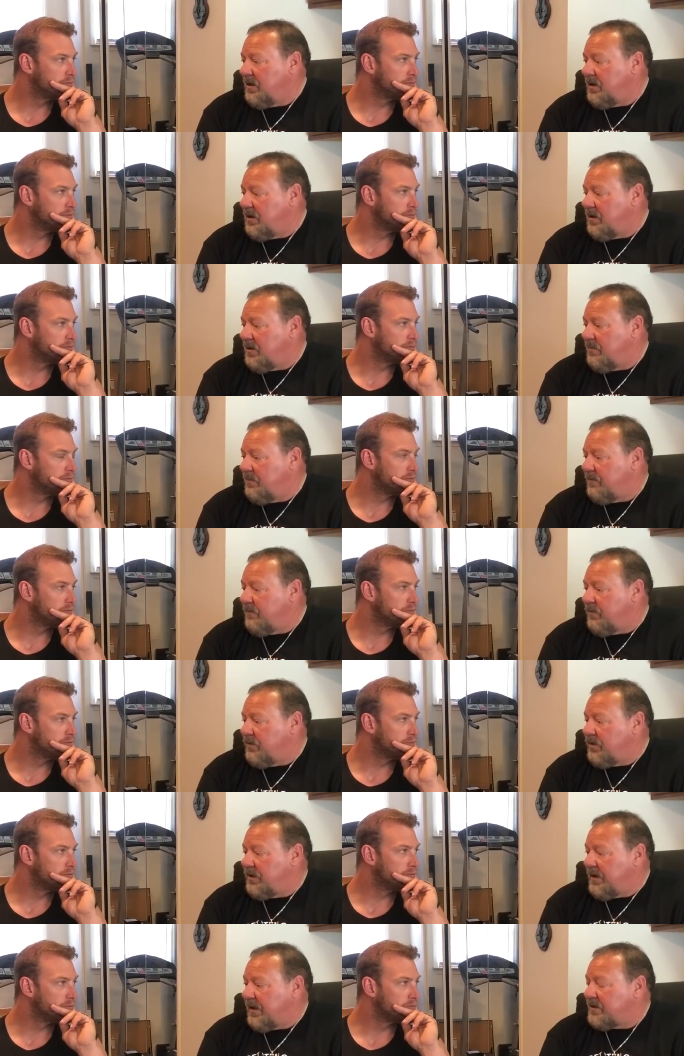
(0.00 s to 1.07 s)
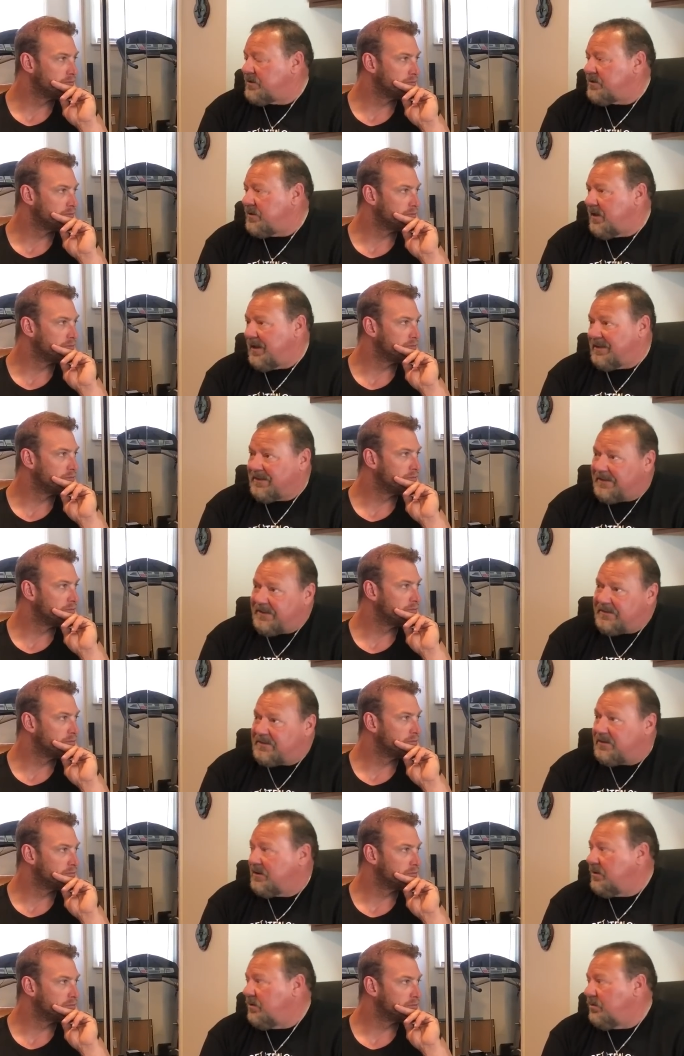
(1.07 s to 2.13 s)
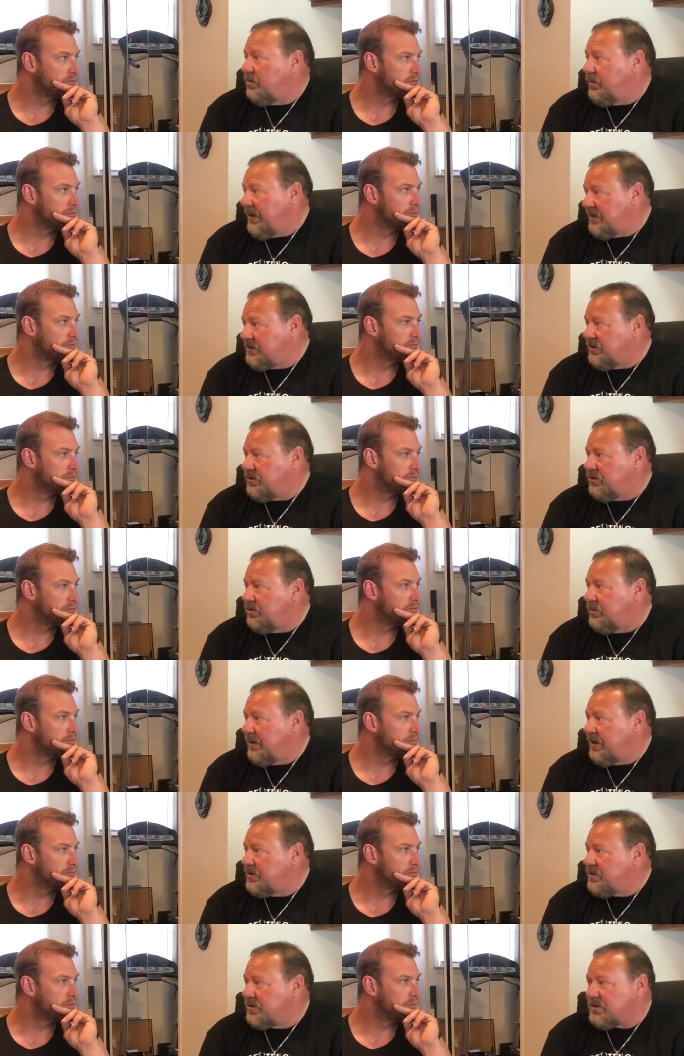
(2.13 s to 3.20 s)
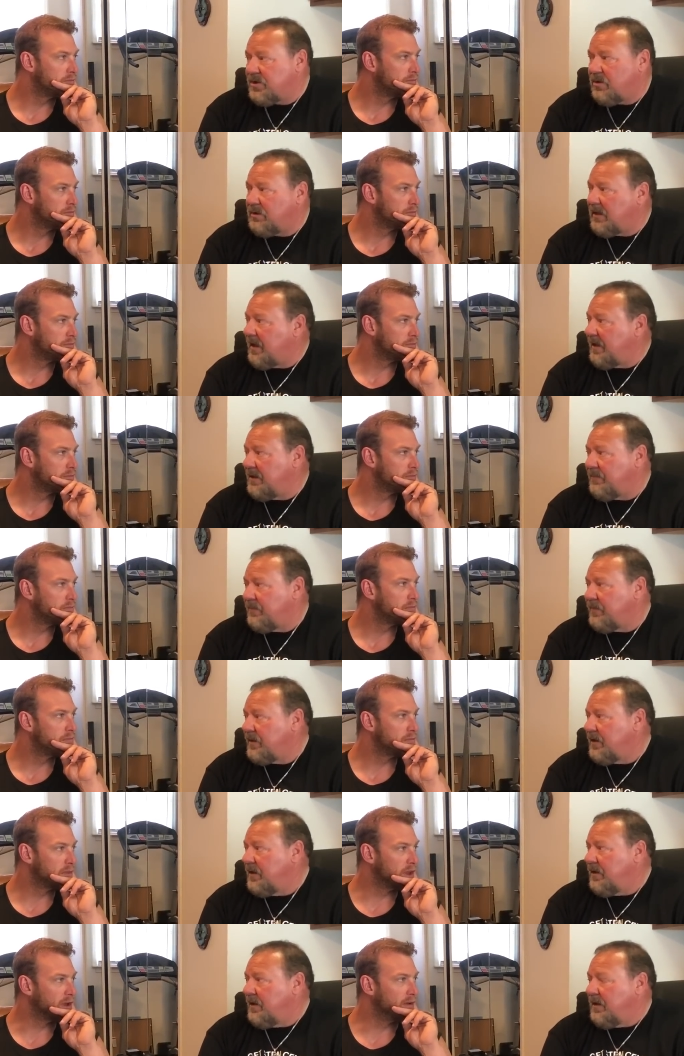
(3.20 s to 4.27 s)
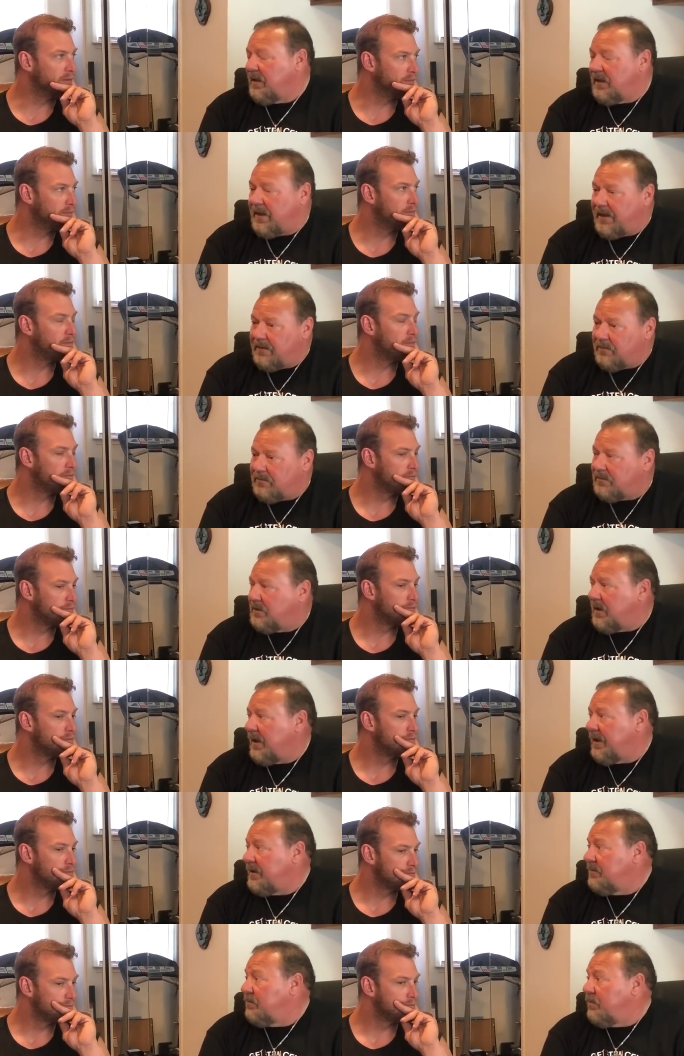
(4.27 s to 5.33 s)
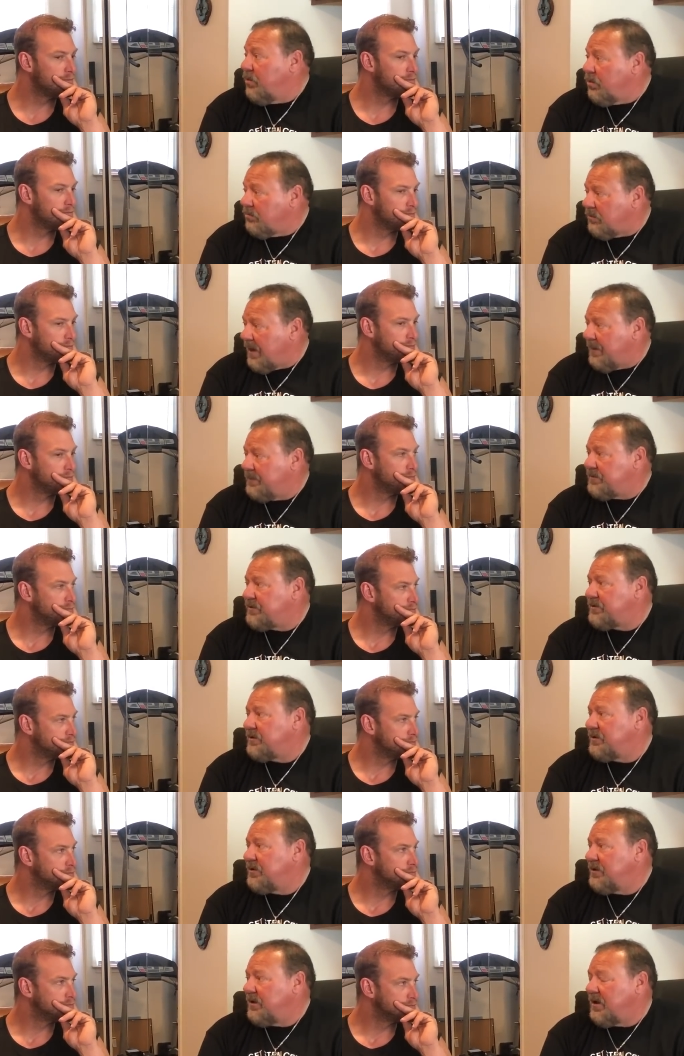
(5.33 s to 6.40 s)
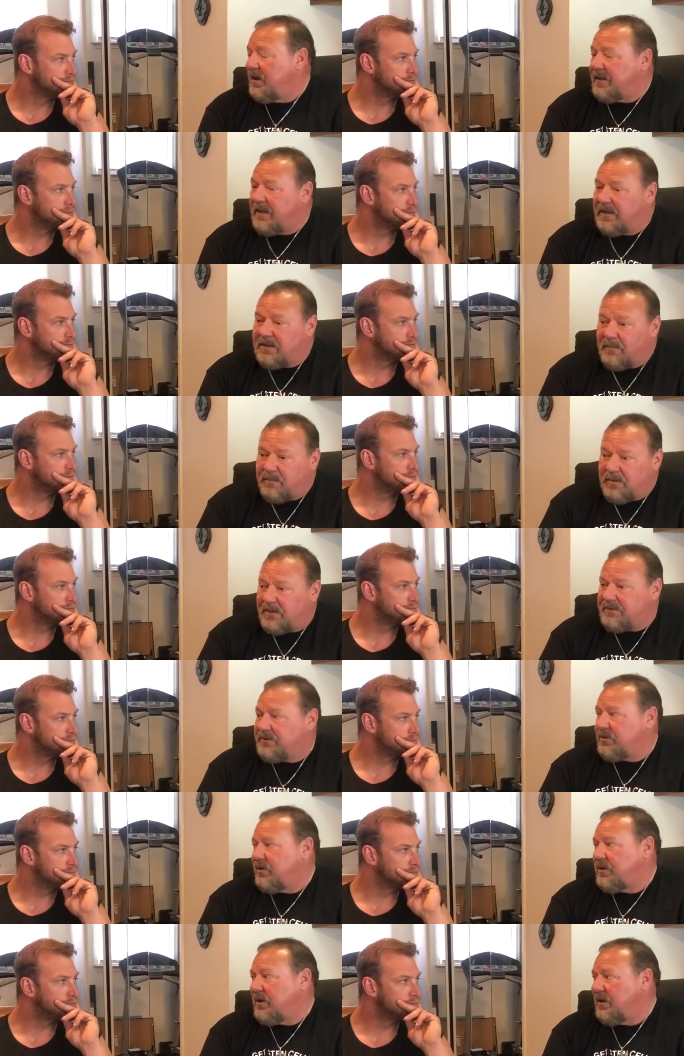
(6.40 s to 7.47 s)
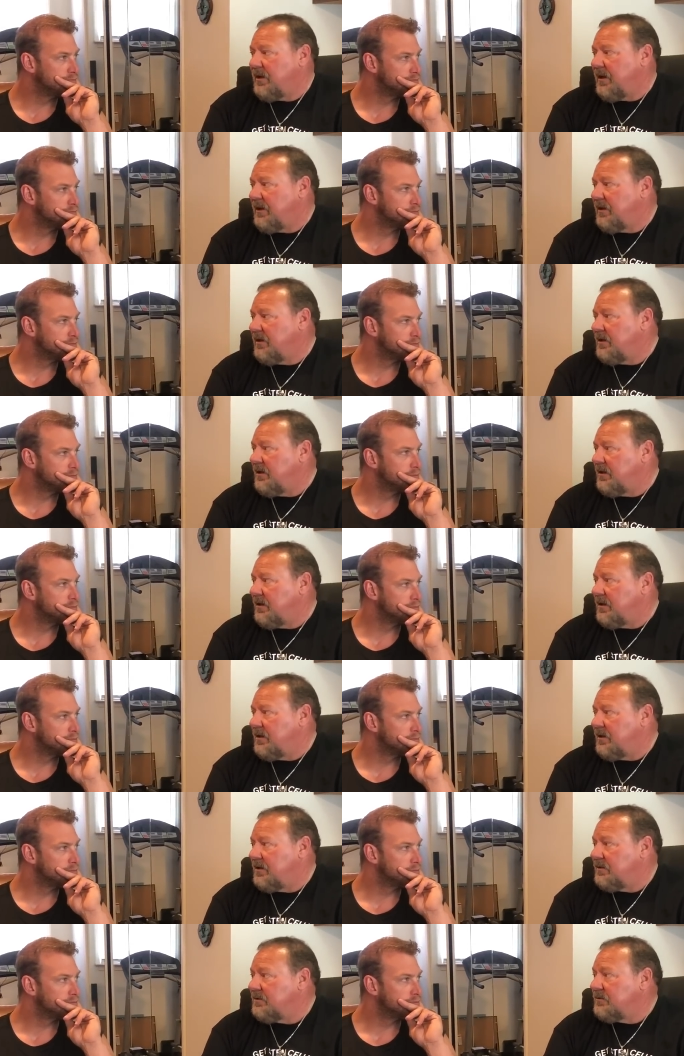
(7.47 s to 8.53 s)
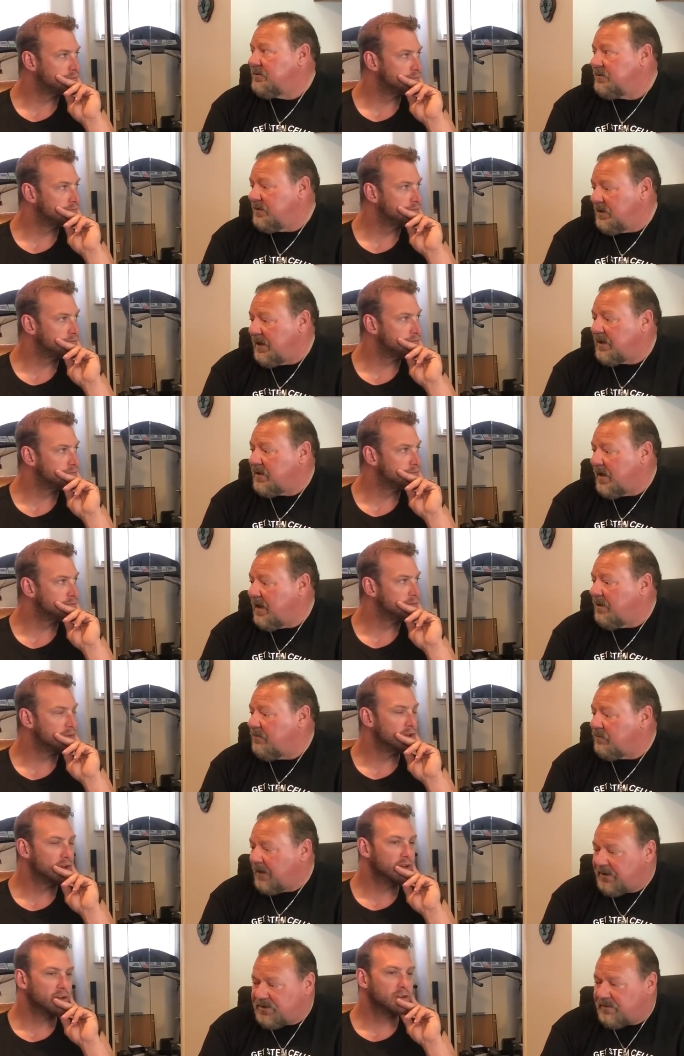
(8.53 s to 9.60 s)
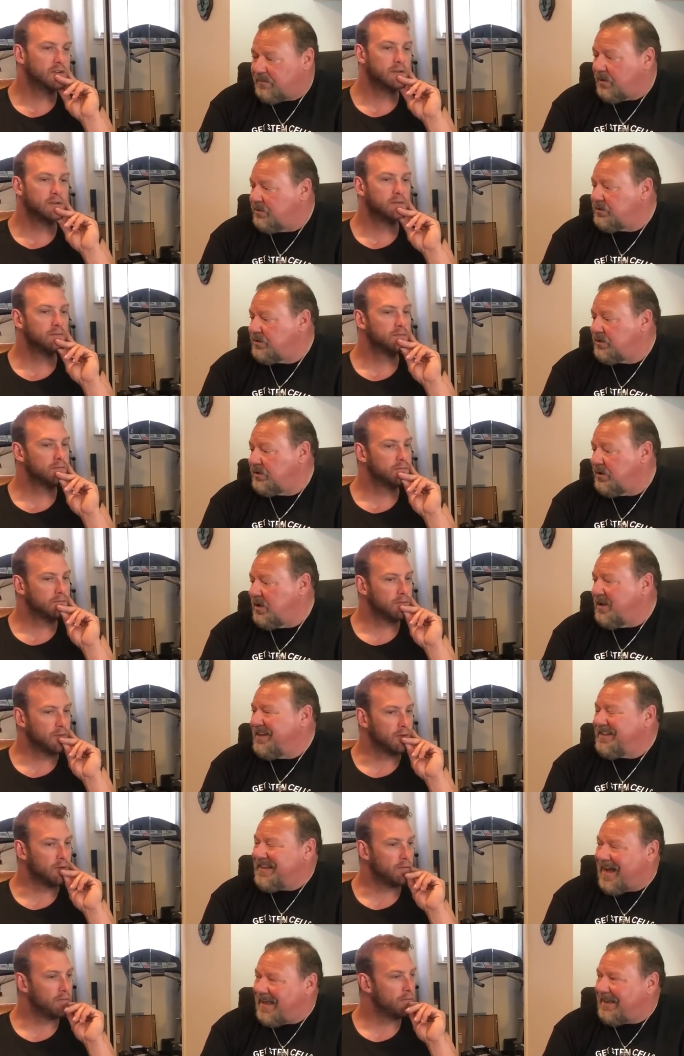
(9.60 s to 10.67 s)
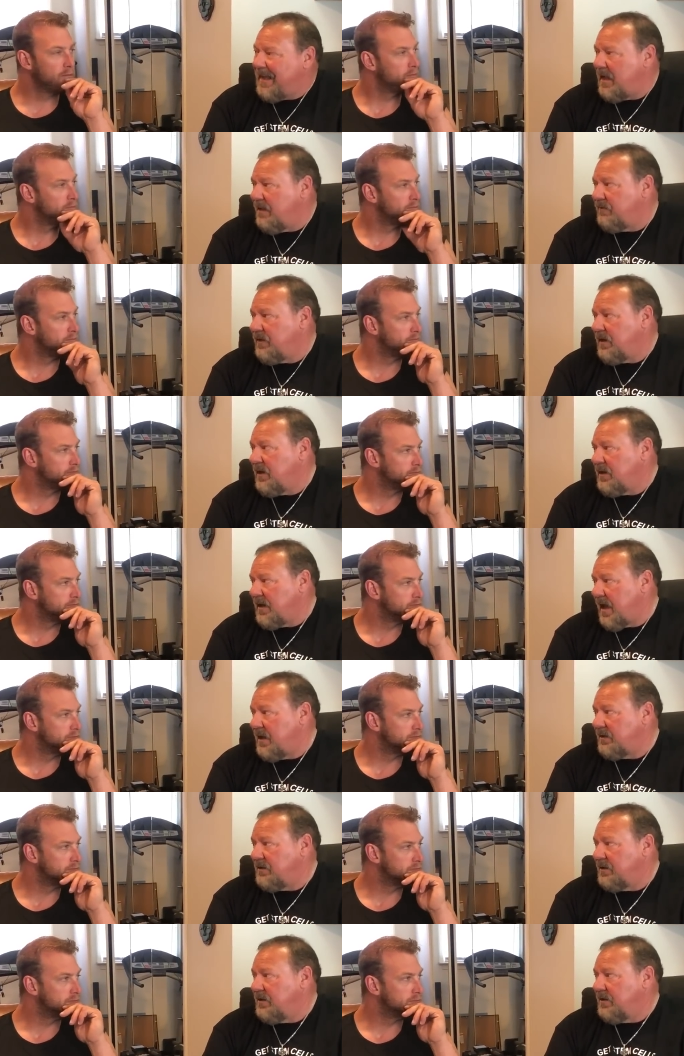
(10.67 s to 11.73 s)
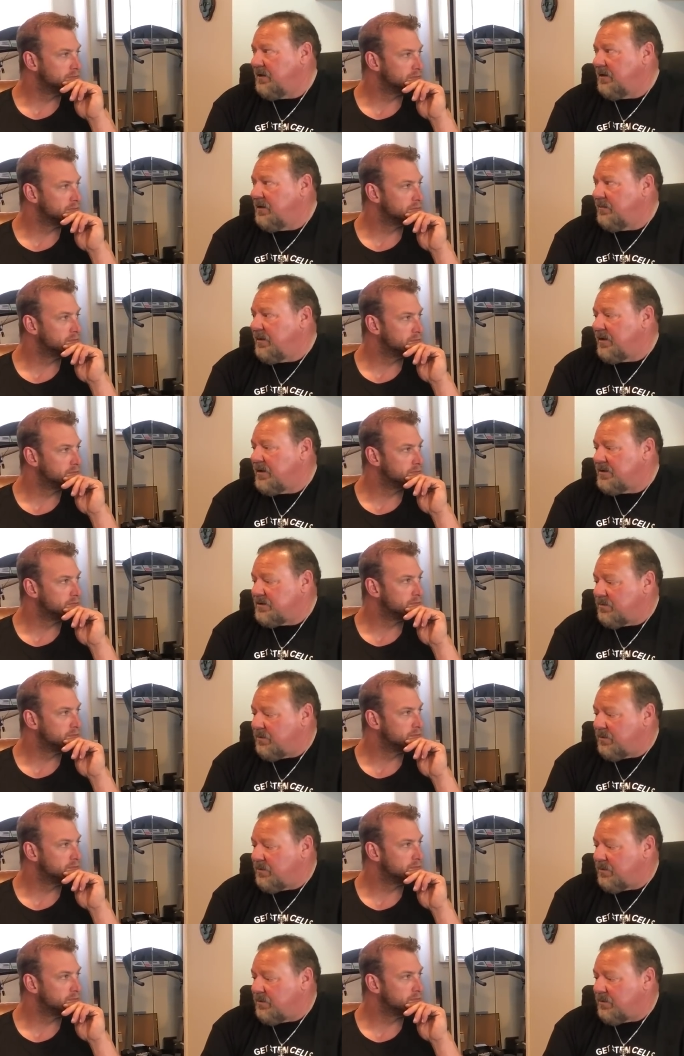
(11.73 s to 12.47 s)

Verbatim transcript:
Speaker 1: um, for the next at least week to two weeks, just go light, light, light, light more reps, uh, get the blood circulating. Uh, like that, range of motion, not heavy yet, because